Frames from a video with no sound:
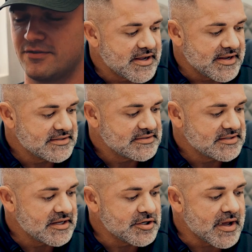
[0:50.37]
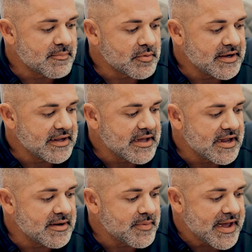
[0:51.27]
Nice. And you got Brady
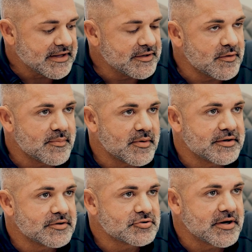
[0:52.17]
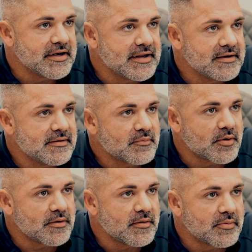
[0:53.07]
kind of backing you up on your training
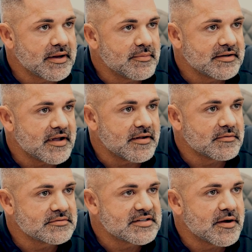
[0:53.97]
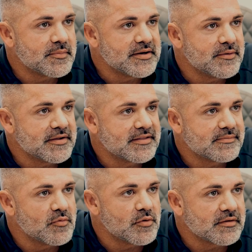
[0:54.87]
protocol. Brady McDonald's helping you with
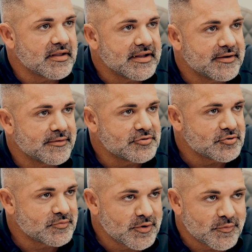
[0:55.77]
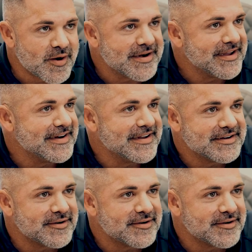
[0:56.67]
more like your running and